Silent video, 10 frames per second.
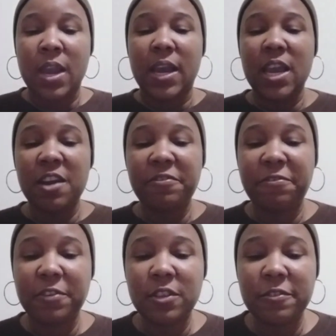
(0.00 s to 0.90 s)

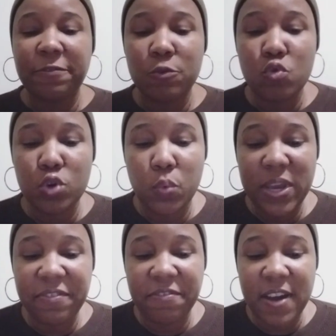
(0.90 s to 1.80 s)
If the food we
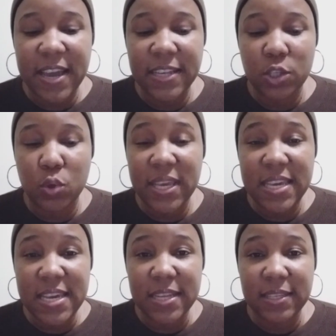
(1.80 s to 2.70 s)
find to
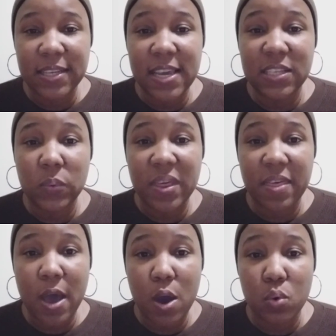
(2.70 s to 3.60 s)
eat is
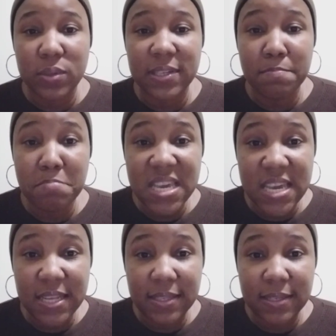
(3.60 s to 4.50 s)
without
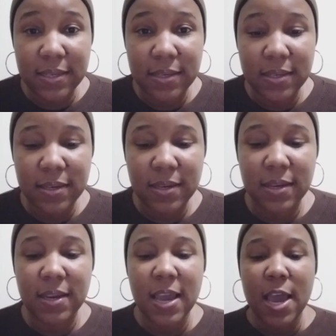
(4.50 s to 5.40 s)
meat,
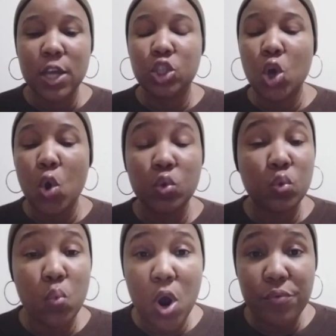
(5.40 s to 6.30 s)
don't
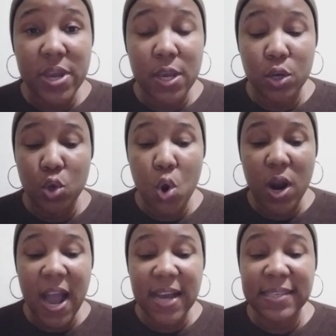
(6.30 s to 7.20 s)
worry nor
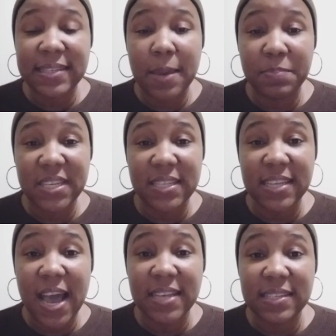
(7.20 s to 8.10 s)
accept it
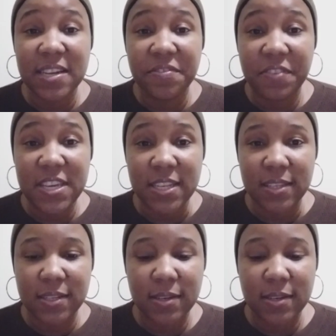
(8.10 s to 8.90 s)
as defeat.